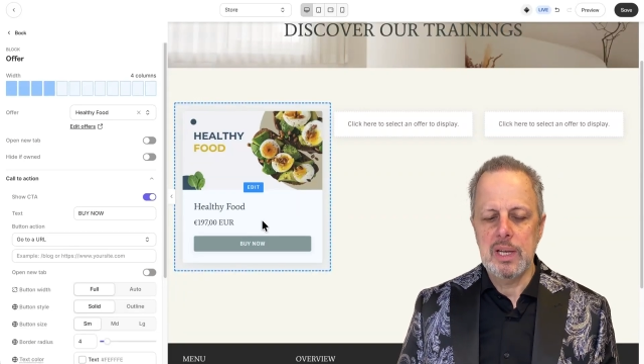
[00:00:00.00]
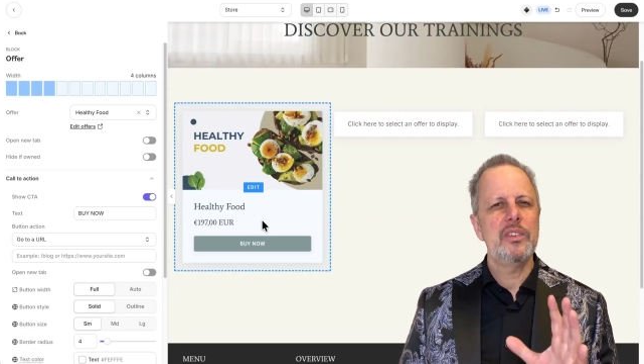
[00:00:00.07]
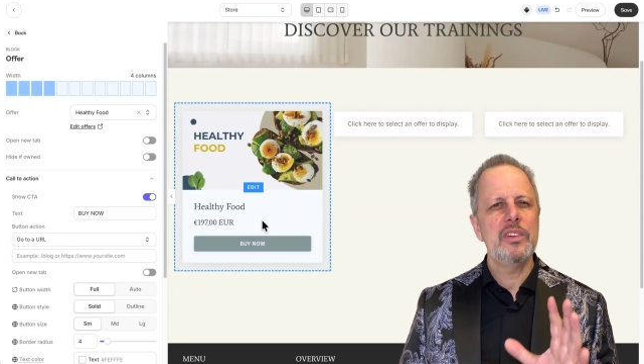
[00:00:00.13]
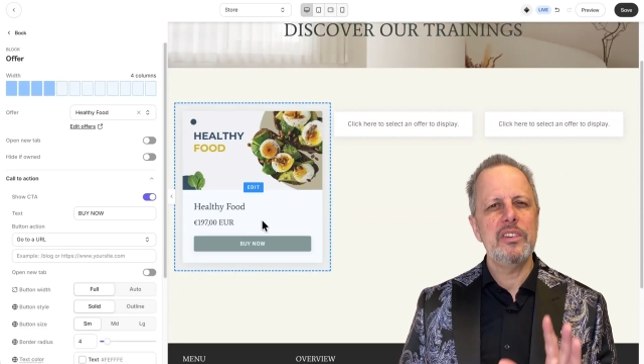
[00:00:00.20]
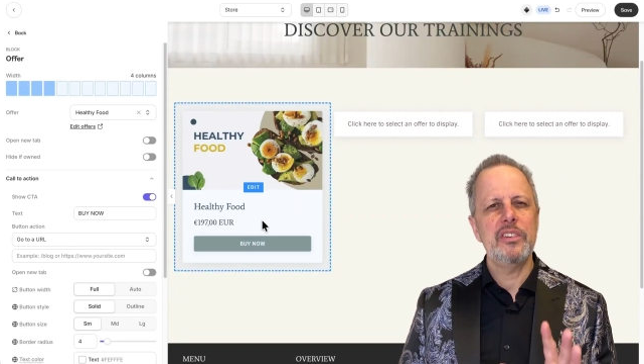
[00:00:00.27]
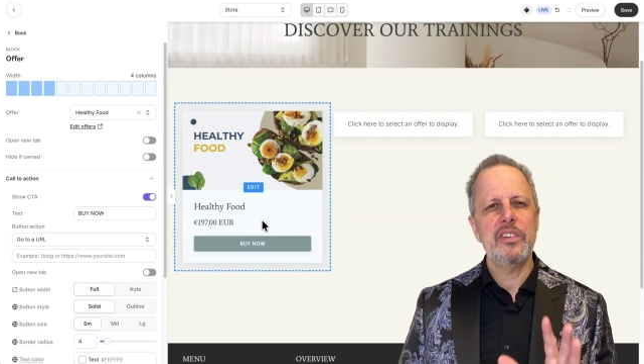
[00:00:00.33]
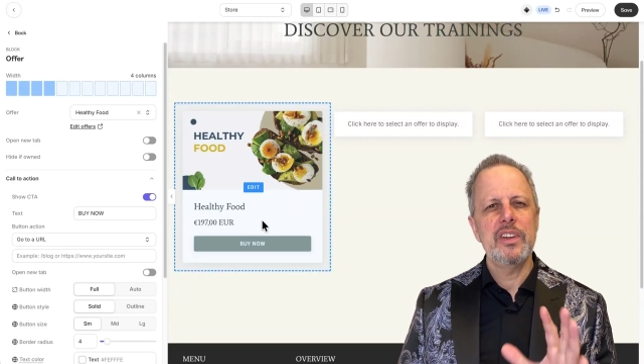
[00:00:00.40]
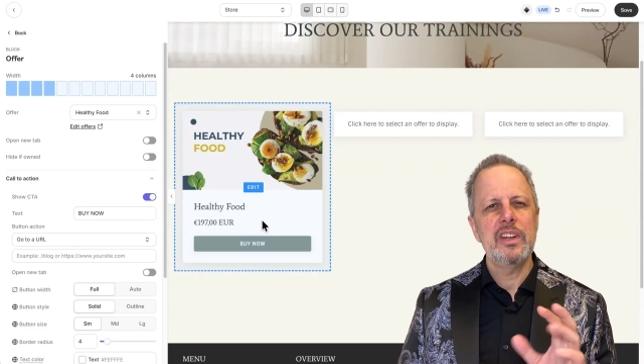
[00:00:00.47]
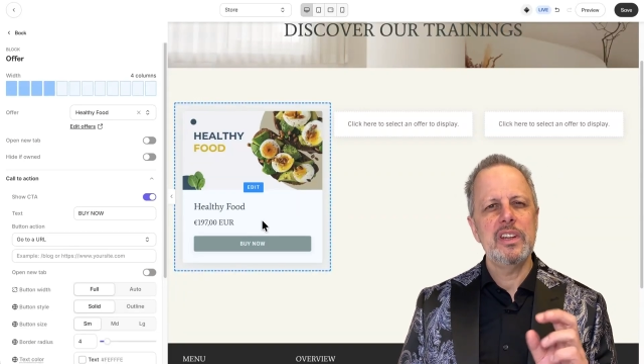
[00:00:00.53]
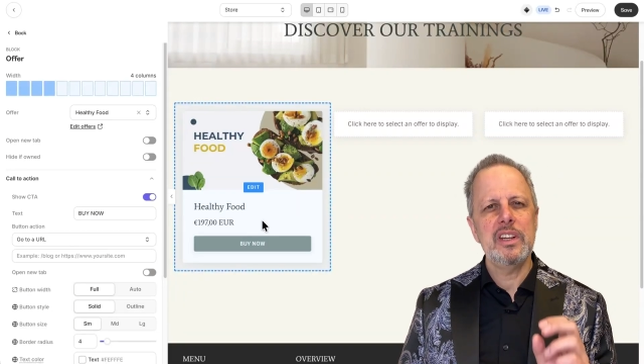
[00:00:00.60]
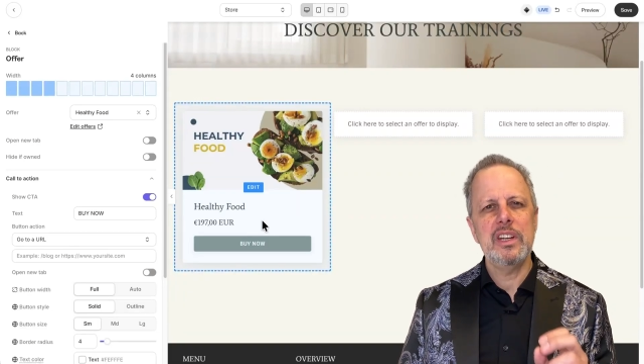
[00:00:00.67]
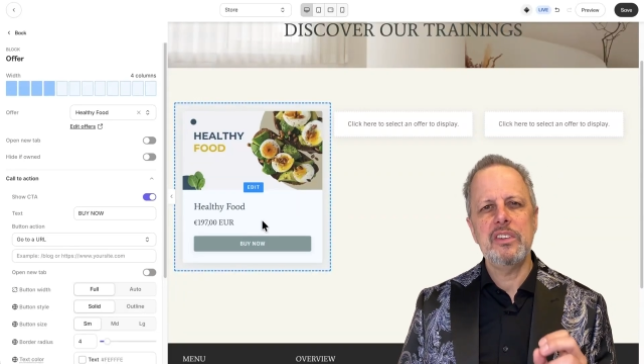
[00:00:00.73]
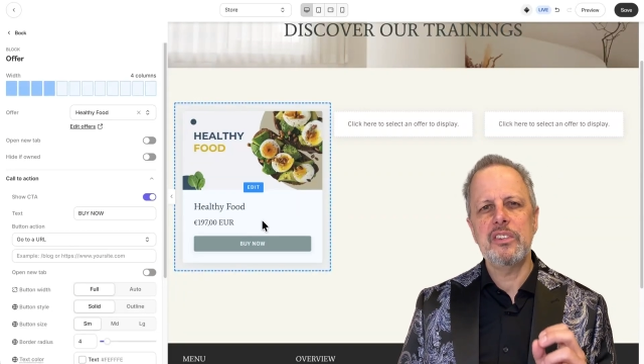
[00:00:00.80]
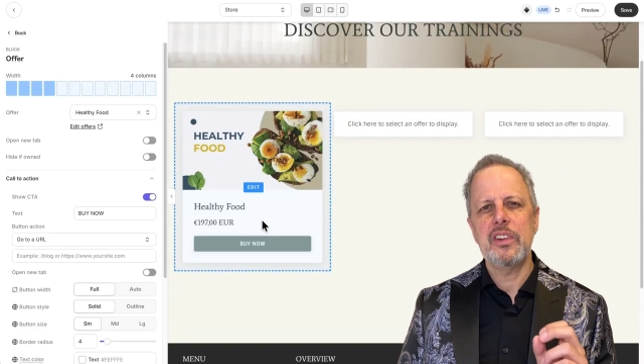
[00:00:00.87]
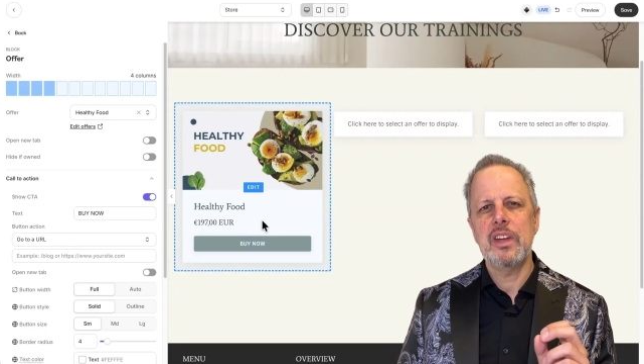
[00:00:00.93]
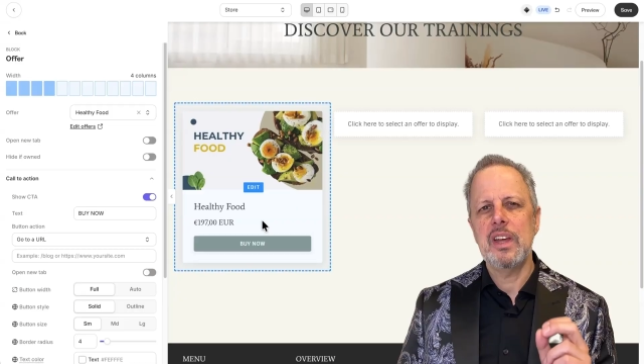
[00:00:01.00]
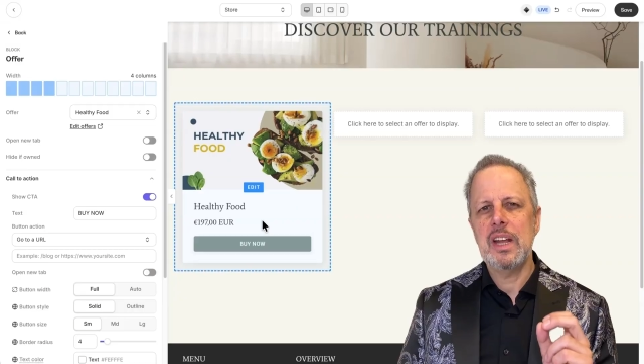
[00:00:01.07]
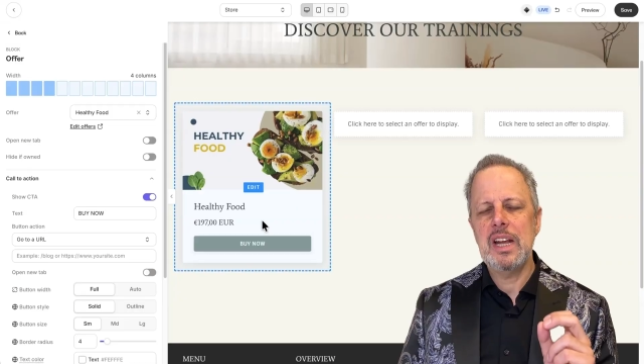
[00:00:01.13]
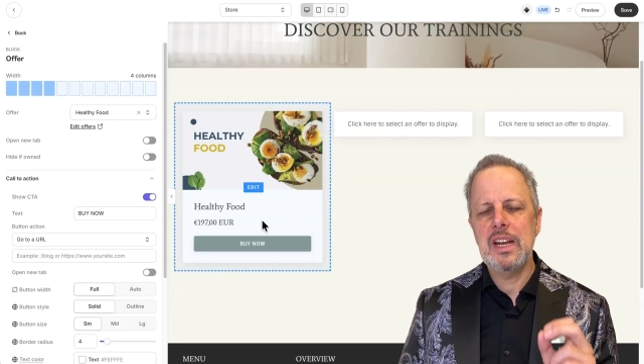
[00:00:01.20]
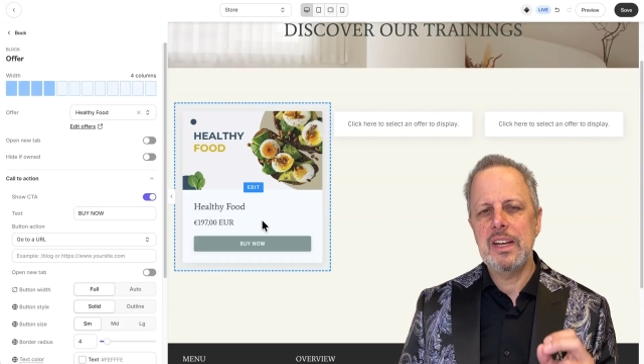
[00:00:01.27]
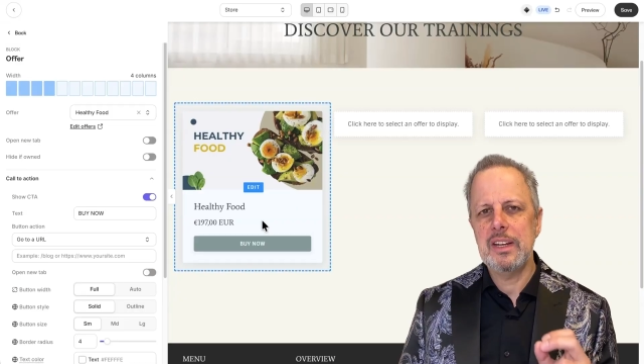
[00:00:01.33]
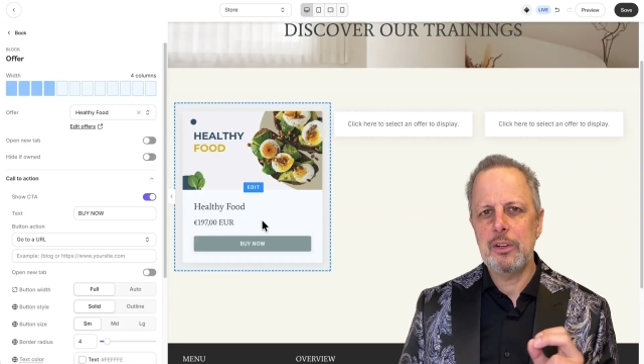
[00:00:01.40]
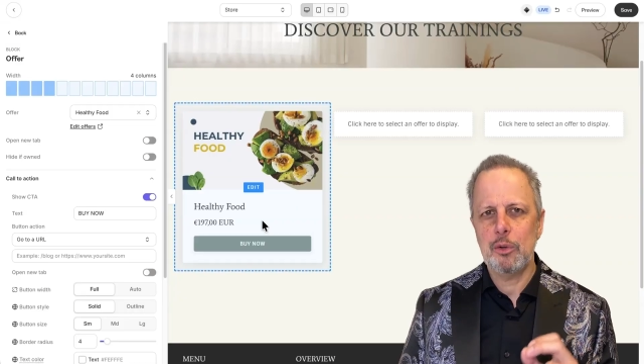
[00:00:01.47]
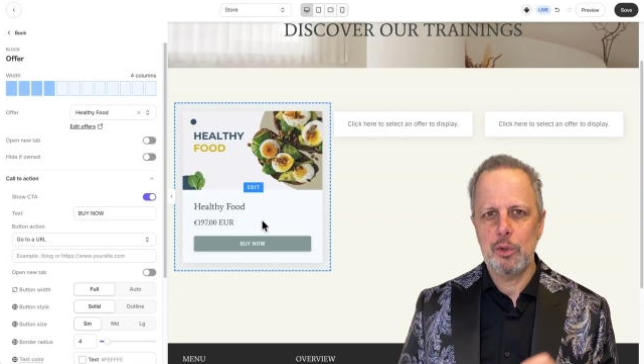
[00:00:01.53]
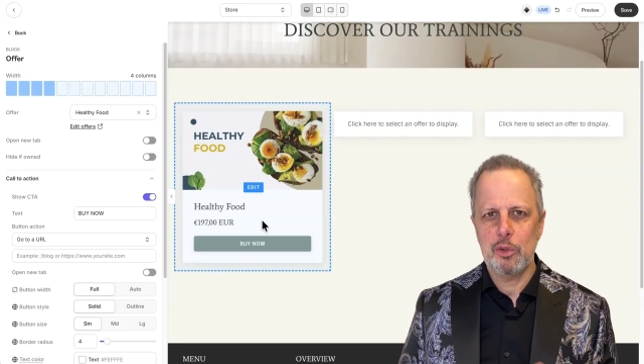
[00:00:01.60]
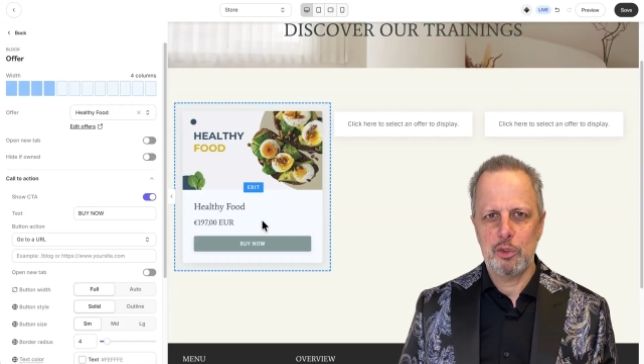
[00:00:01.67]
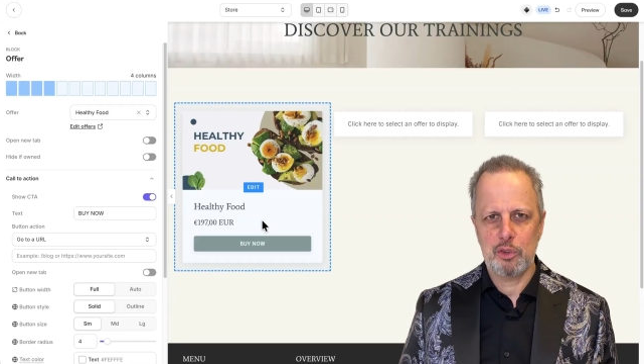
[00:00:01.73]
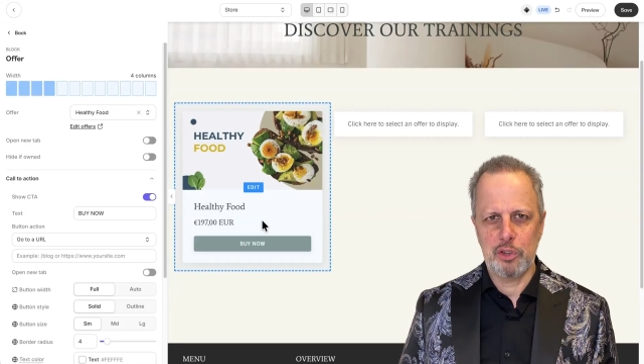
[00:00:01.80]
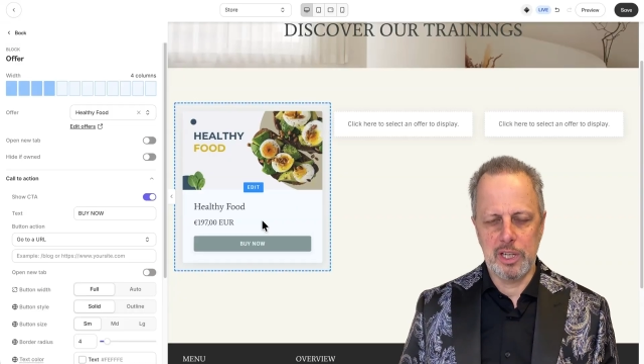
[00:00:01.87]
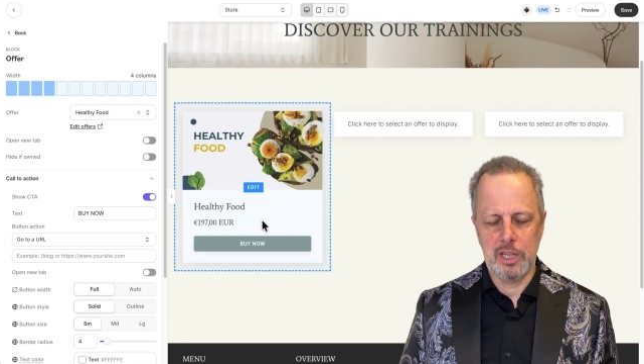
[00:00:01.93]
This needs a little
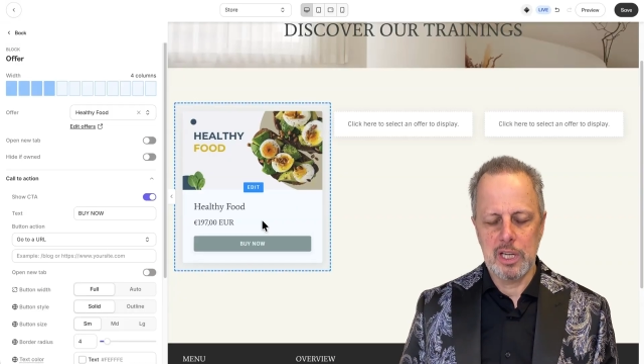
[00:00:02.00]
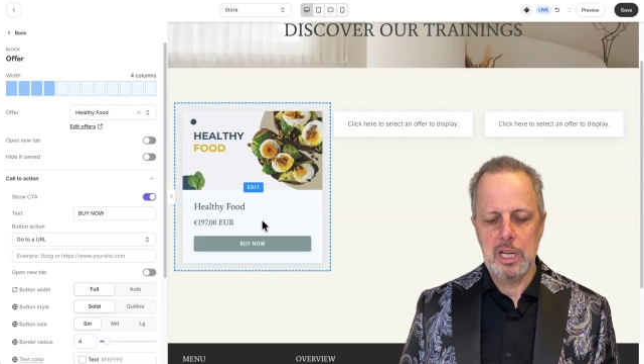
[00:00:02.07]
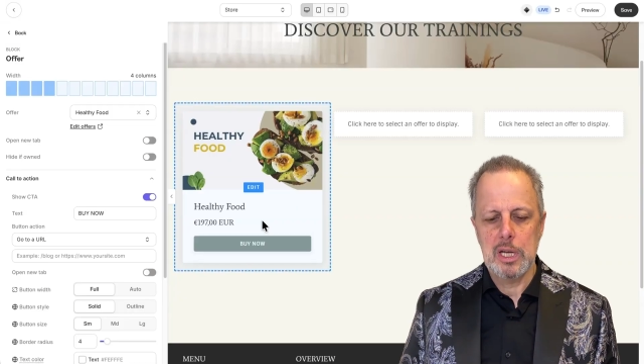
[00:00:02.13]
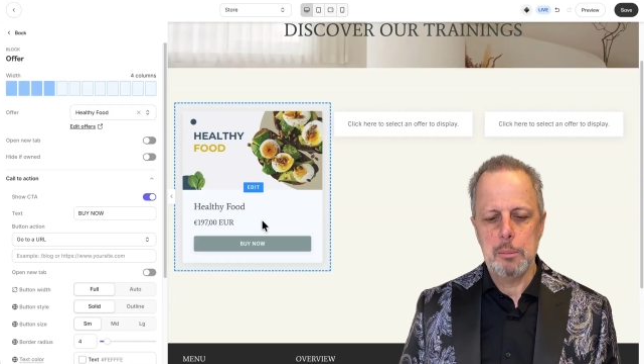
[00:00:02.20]
trick